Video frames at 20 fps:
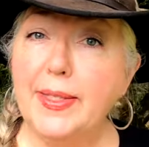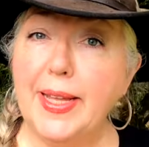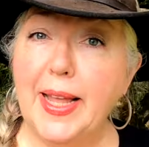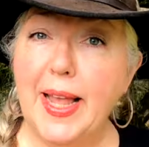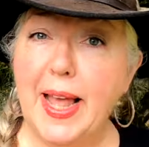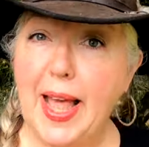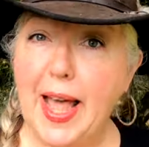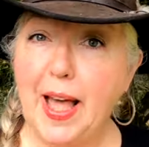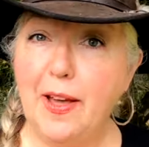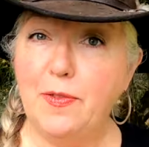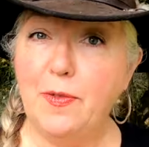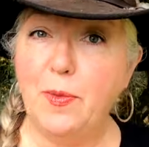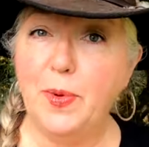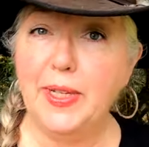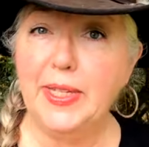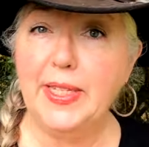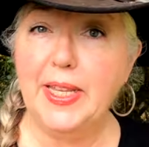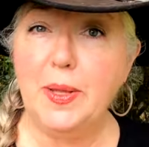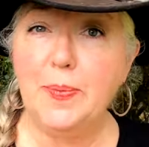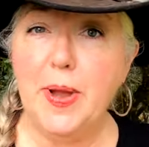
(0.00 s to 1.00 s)
say a half
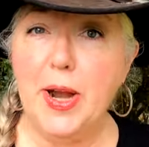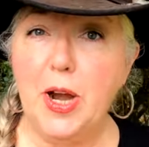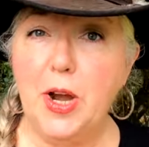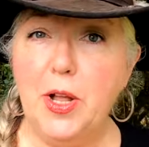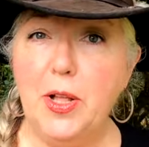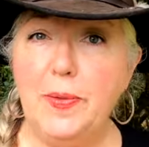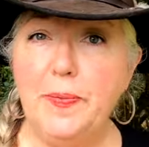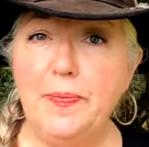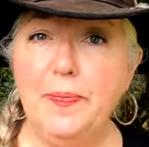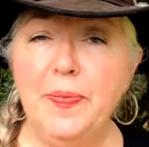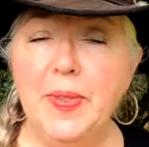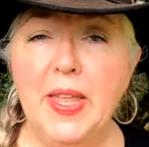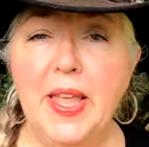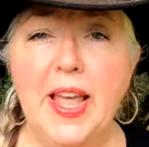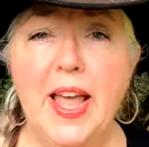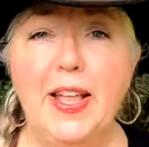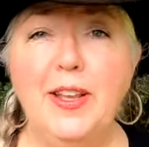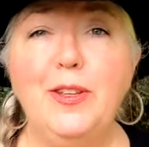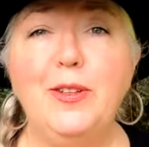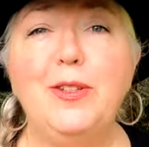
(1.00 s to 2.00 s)
whiskey barrel,
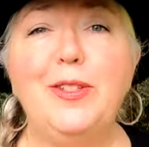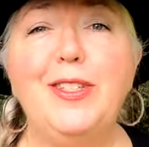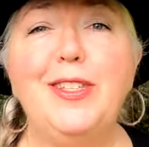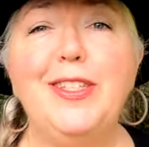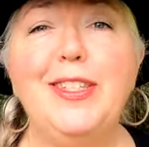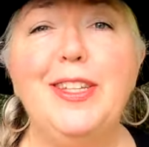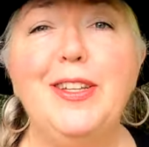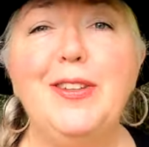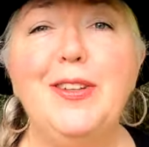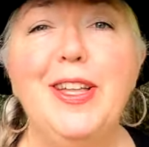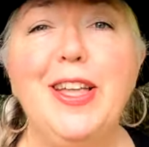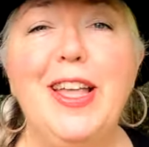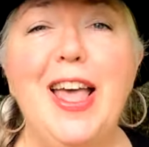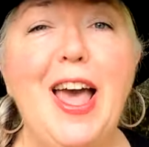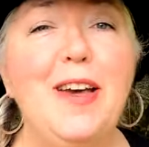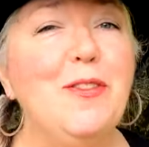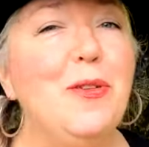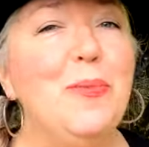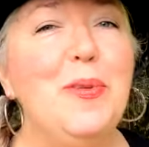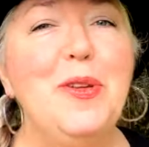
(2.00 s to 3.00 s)
and you'll still
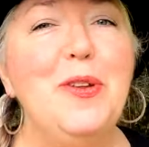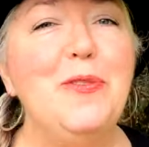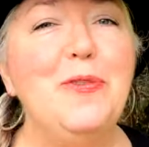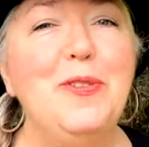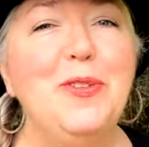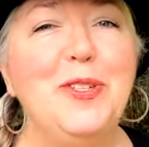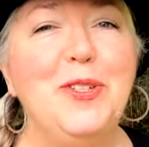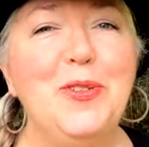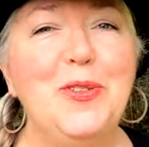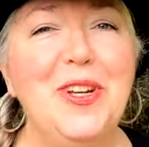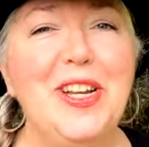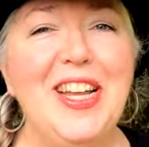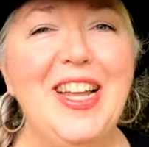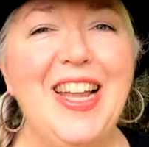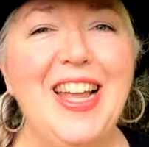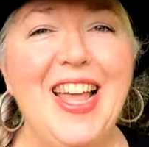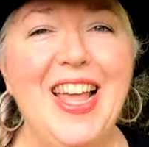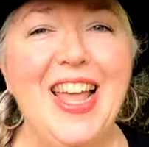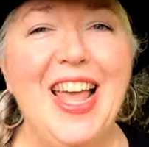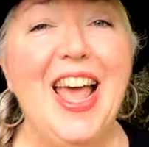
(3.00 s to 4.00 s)
have a beautiful
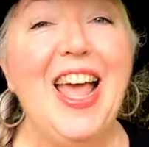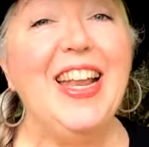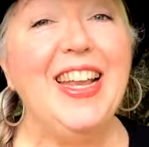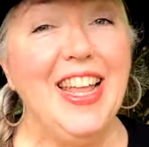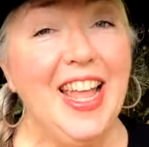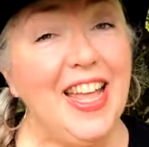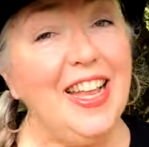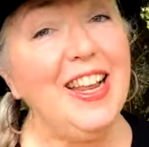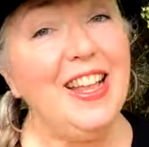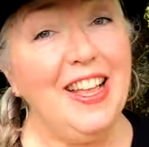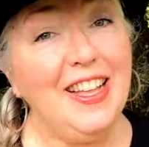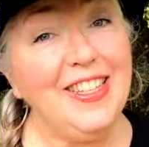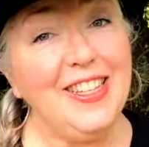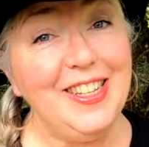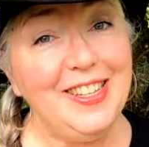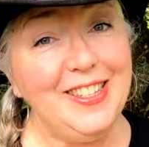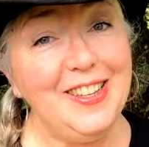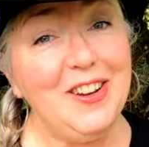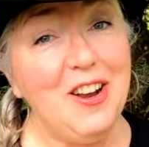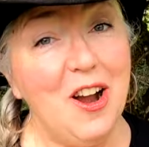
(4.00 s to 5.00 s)
tree and get a
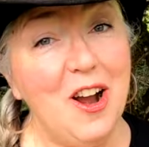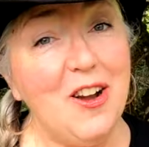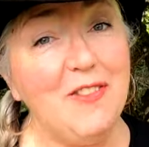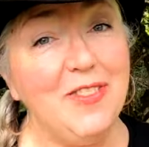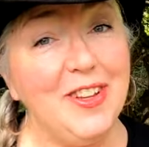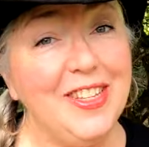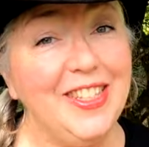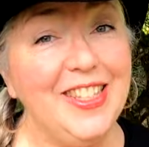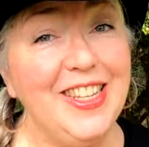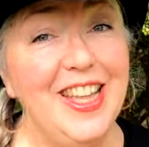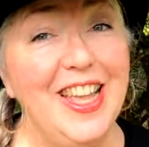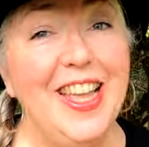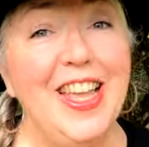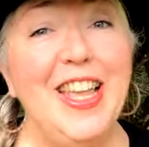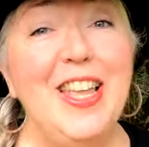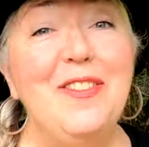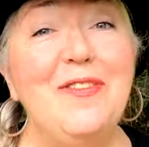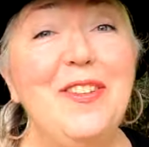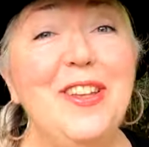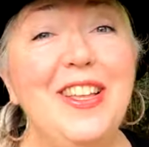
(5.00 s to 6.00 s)
decent harvest,
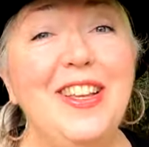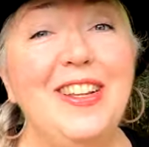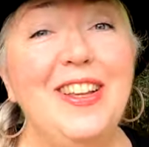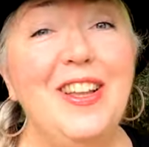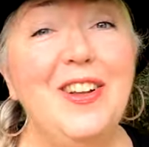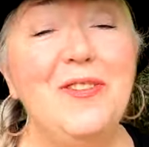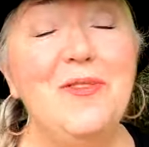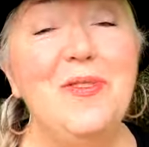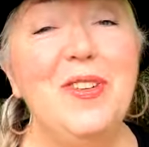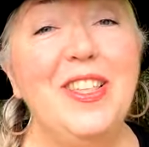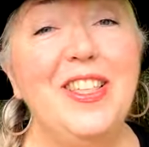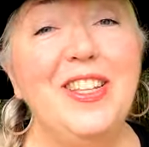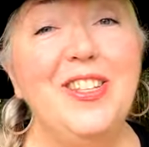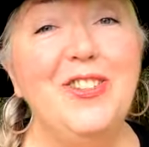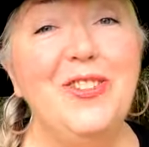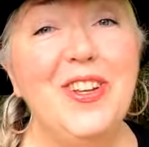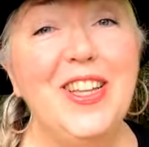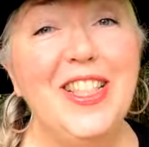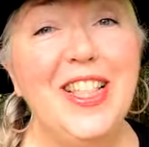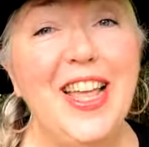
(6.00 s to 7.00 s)
even with a
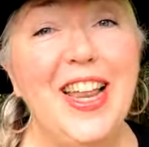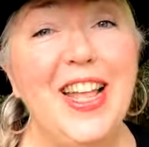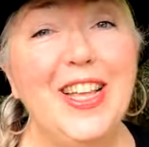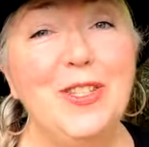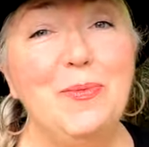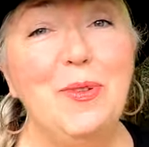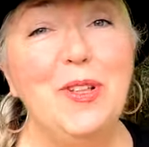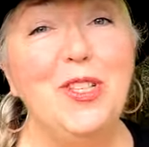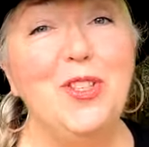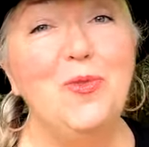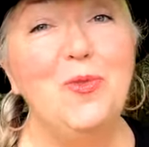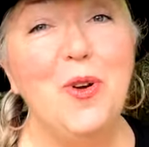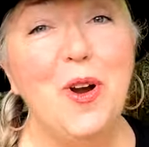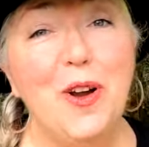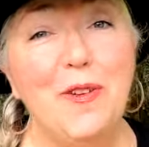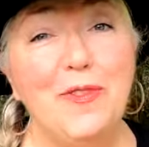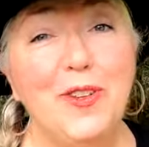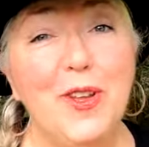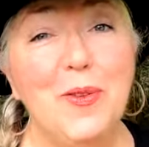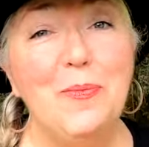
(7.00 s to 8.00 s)
tree that has been
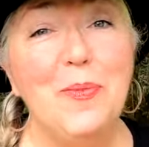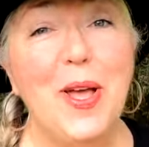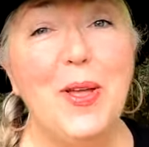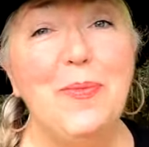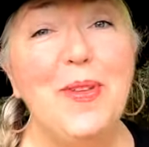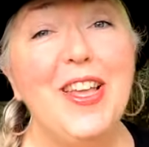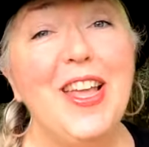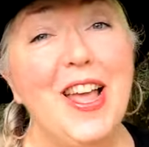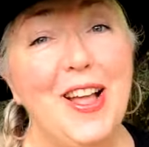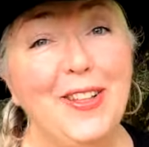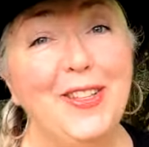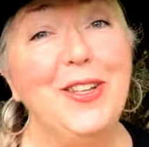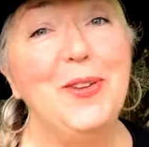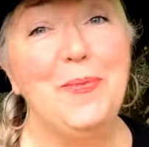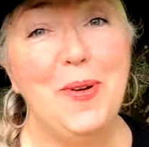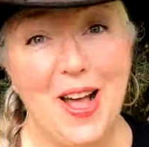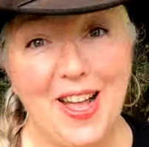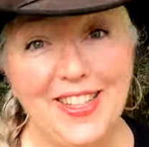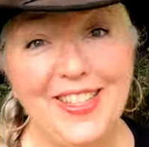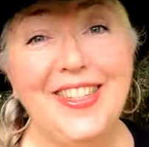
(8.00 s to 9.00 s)
dwarfed by being held in a
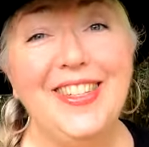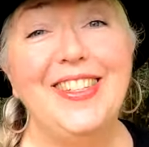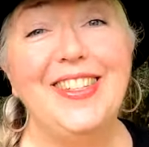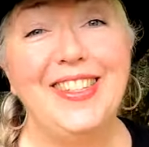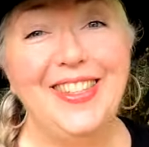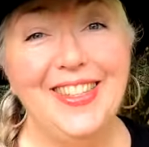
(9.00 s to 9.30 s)
pot.